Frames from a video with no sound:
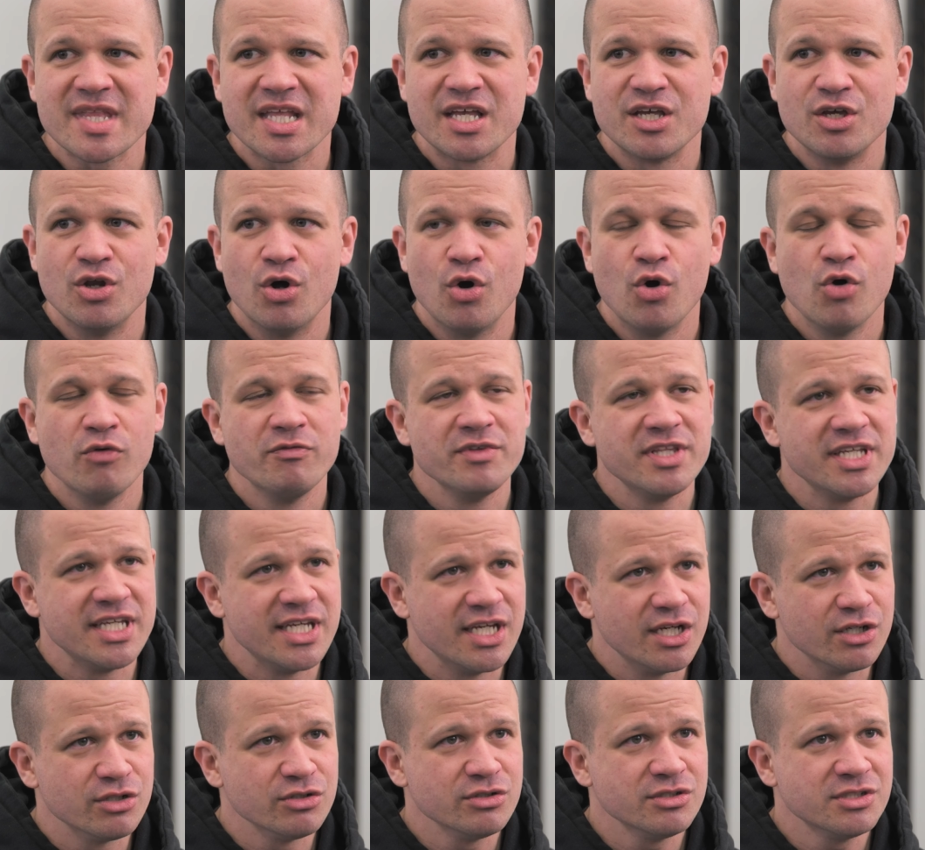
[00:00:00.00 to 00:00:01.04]
over the
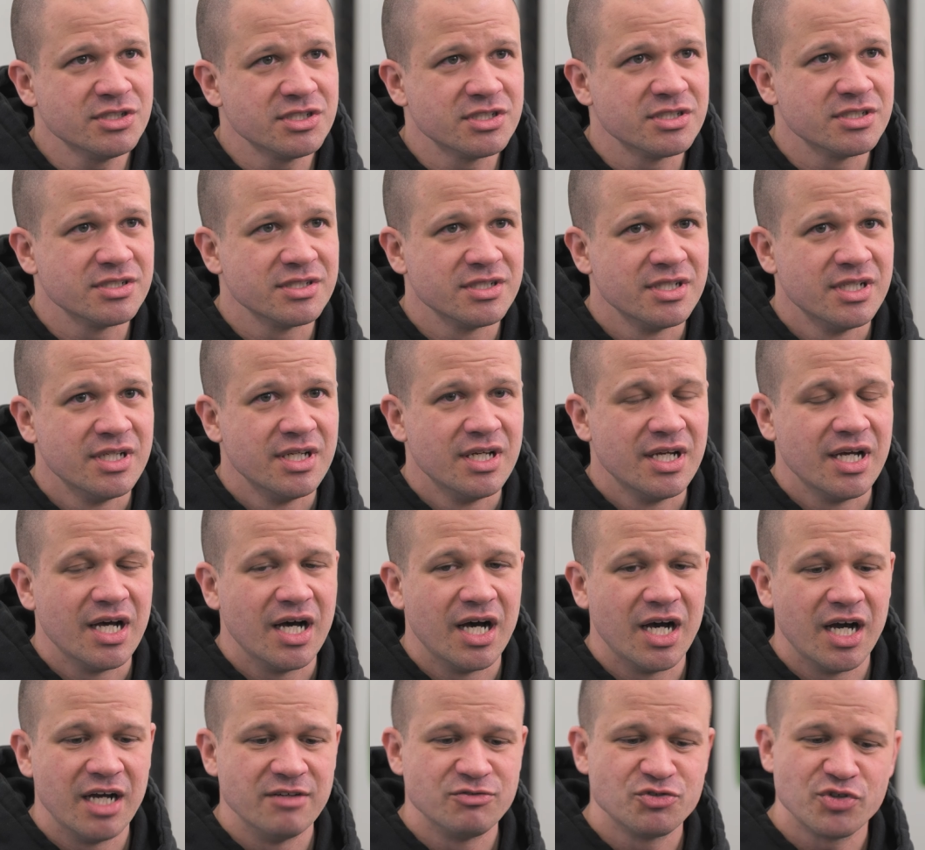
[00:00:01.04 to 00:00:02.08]
years,
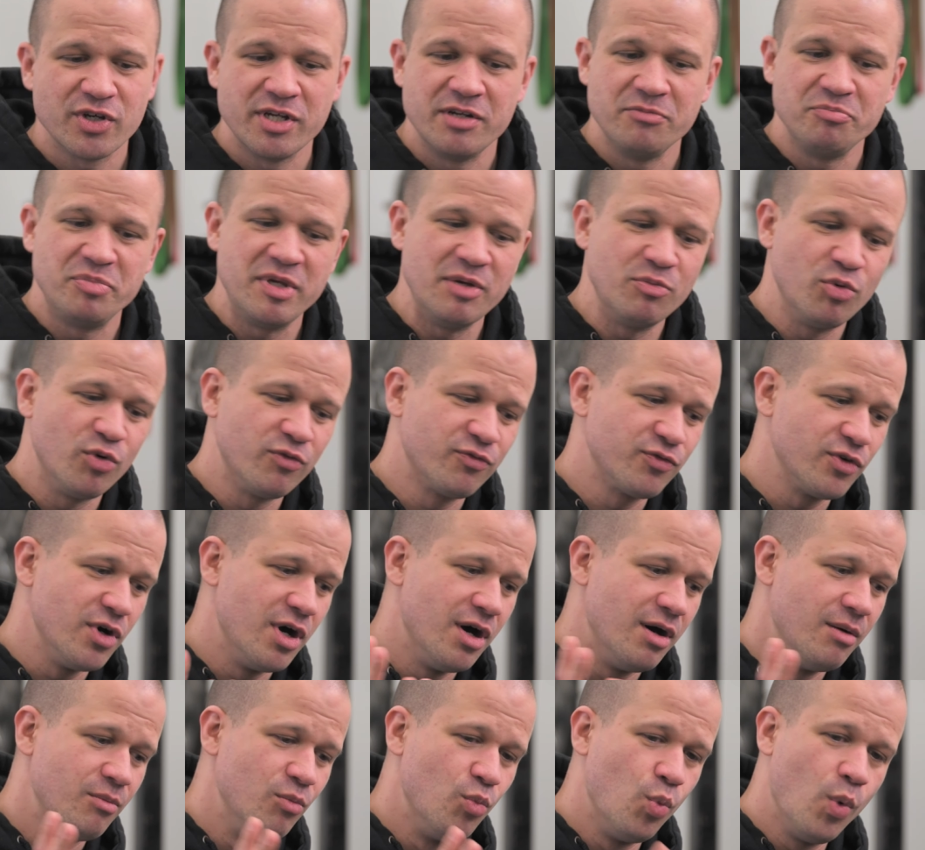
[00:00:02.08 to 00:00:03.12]
I've trained people
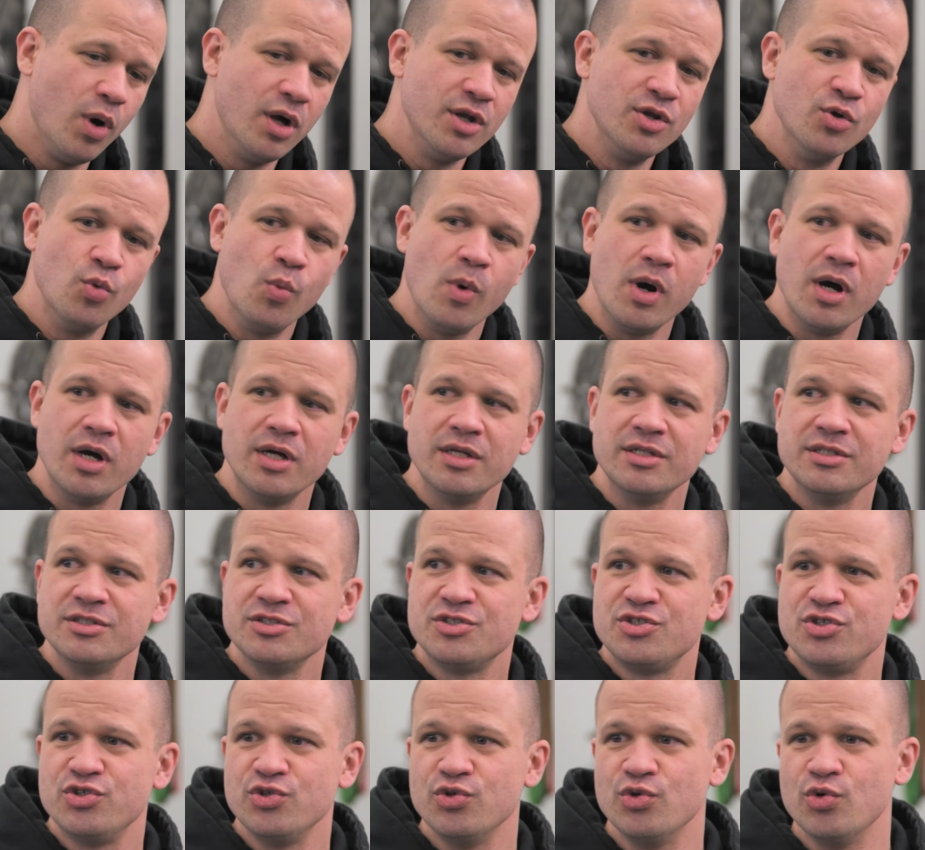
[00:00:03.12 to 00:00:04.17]
from 1-to-1
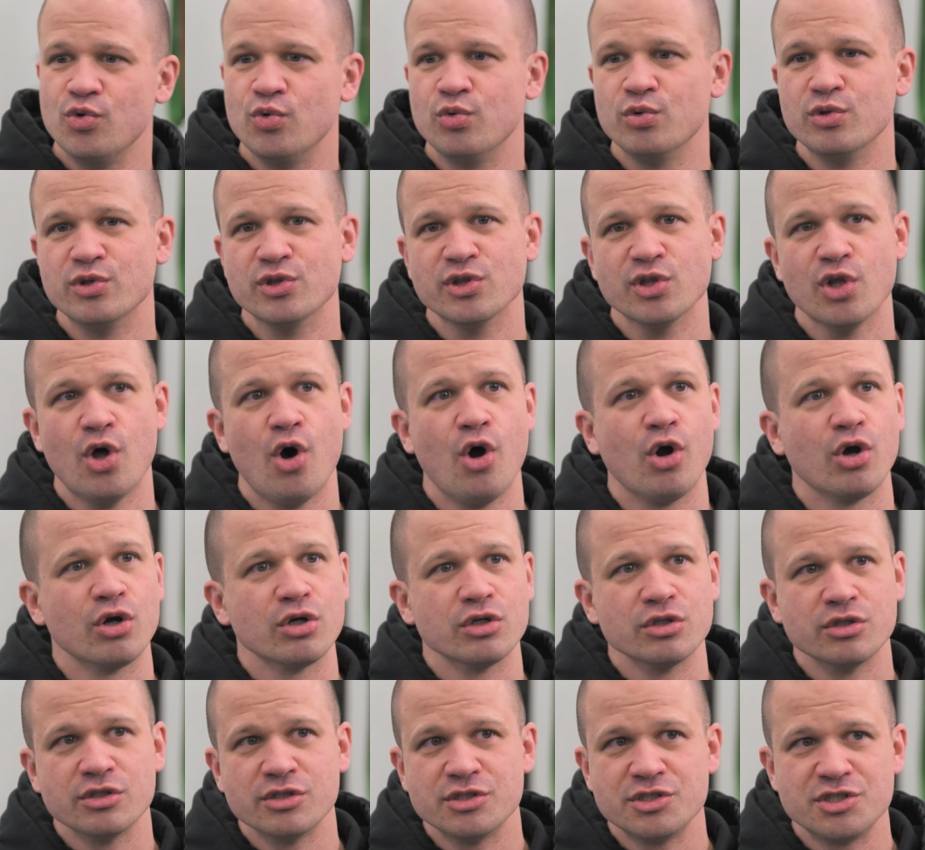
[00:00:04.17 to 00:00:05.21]
to
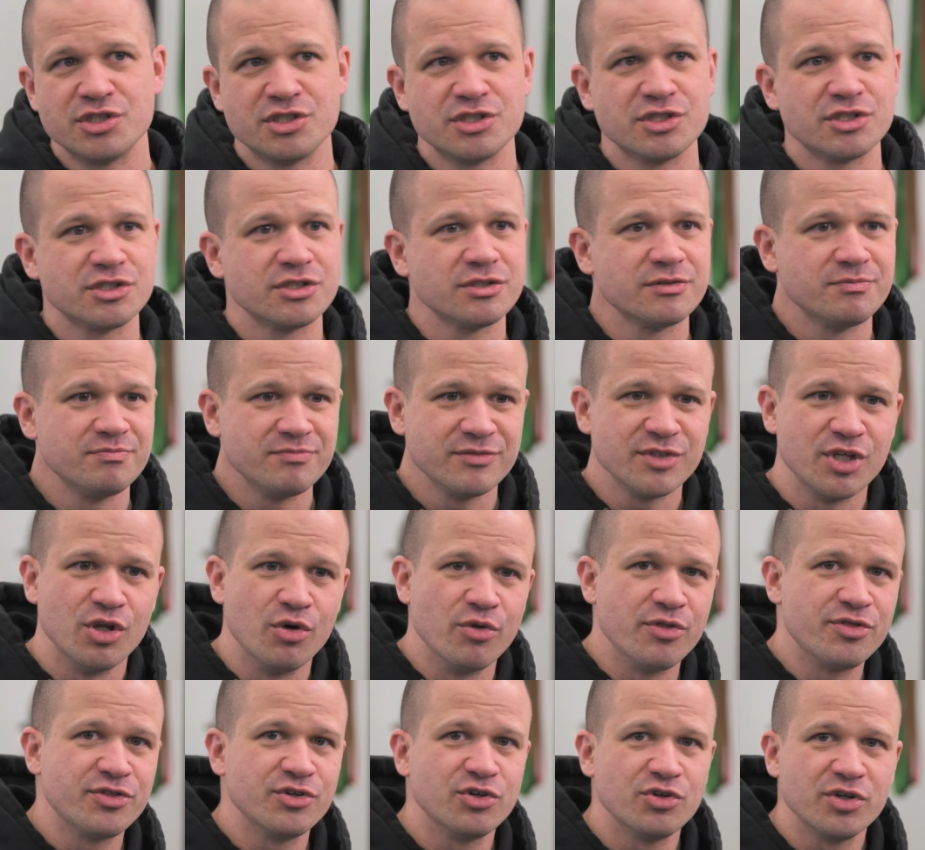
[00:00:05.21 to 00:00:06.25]
large,
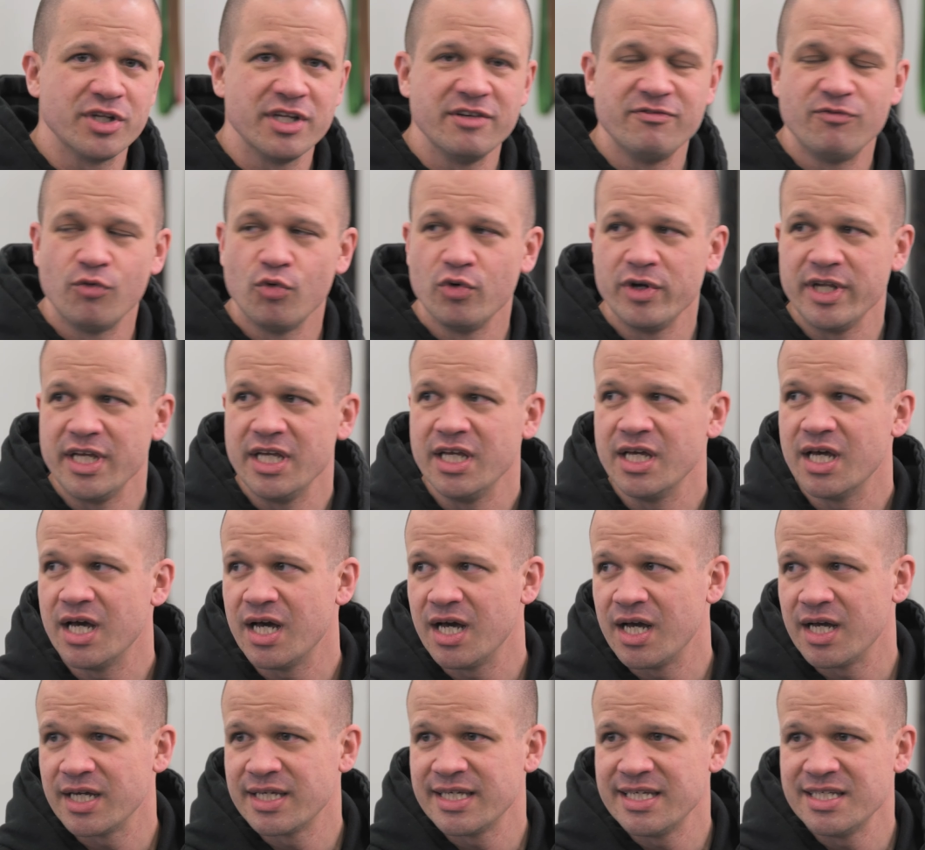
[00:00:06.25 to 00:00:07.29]
30, 40
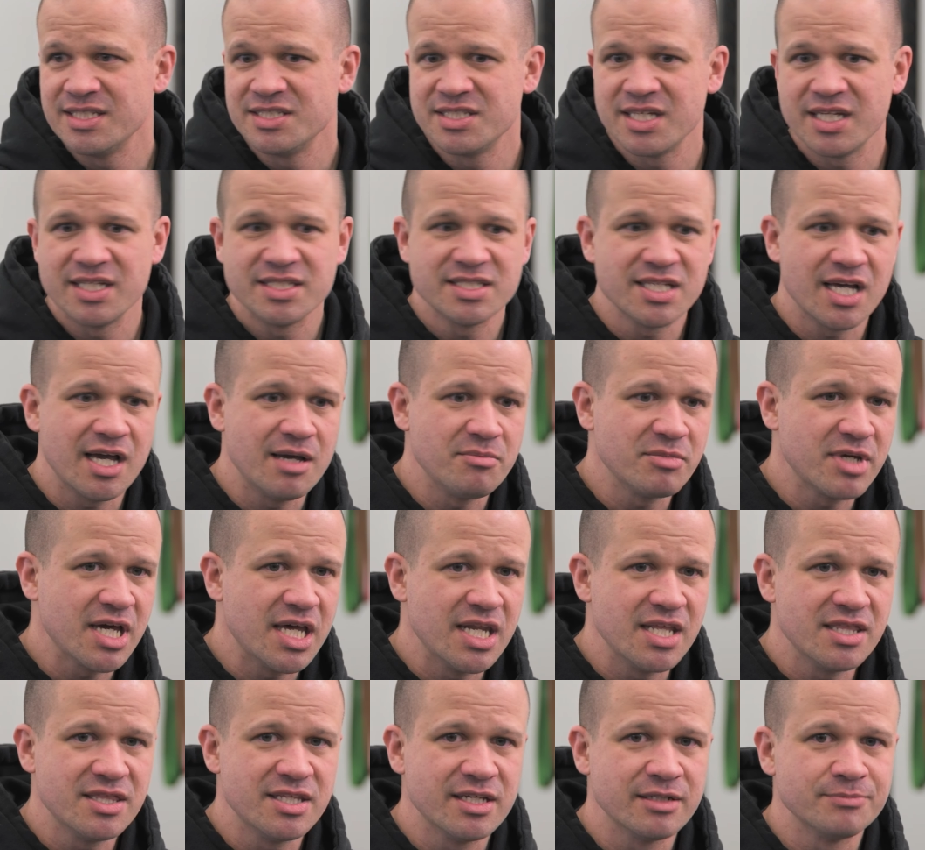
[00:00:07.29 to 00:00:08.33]
kids at a time
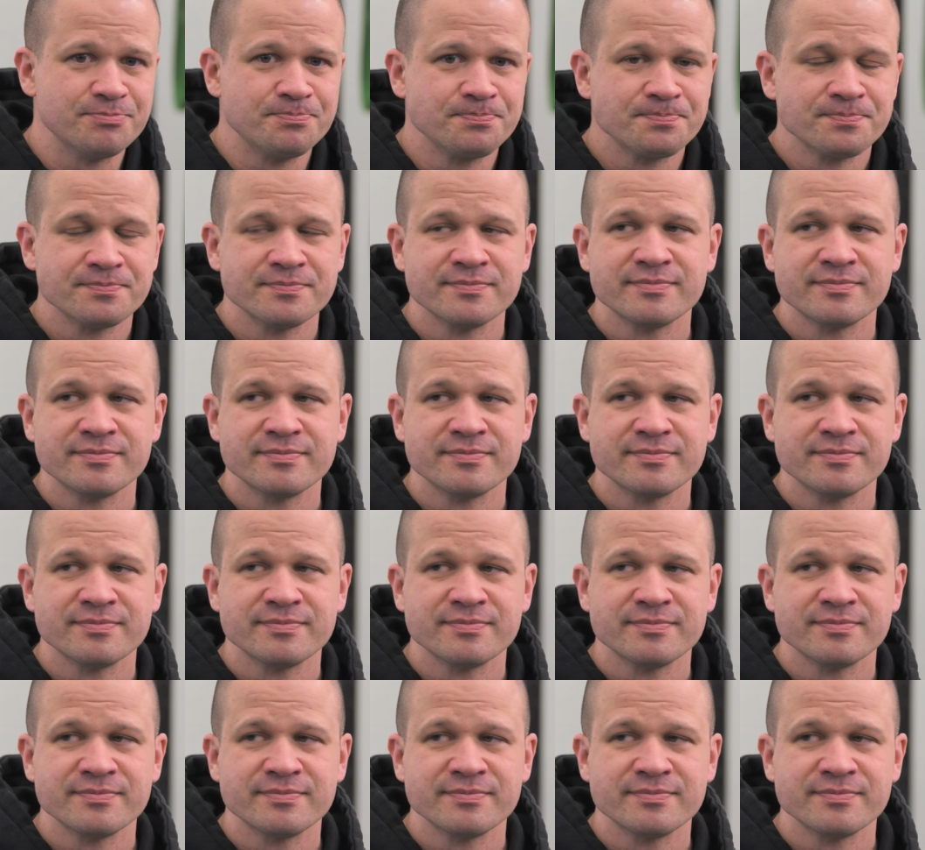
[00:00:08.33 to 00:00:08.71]
kind of thing.